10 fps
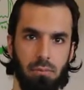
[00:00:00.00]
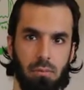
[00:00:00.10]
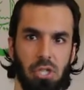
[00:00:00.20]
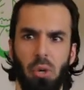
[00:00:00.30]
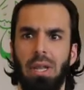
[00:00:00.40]

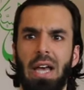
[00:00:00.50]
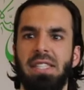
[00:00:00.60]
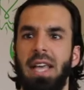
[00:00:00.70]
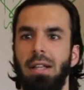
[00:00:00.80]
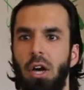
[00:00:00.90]
So Allah is
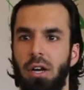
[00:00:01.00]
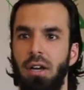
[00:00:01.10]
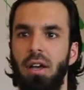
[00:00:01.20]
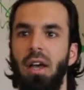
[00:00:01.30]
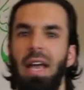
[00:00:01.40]
saying,
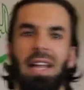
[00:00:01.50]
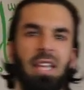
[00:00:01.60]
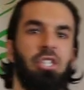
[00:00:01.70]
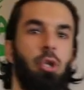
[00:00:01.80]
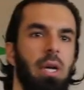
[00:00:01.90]
look, in
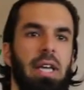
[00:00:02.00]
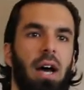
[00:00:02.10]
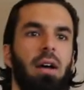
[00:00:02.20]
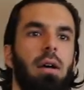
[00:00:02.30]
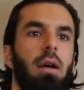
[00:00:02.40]
this
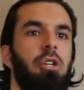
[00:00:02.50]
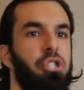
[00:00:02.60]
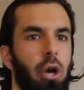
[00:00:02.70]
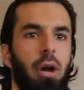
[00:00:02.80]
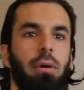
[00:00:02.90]
dunya,
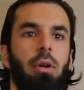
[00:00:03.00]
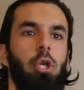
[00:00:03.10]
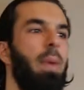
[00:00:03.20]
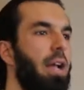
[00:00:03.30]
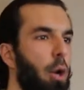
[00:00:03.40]
sure,
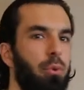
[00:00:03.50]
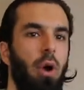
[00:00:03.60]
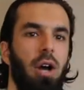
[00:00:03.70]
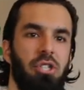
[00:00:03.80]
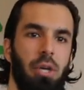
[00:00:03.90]
you might go through
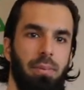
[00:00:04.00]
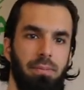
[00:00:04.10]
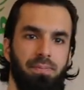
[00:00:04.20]
hardship.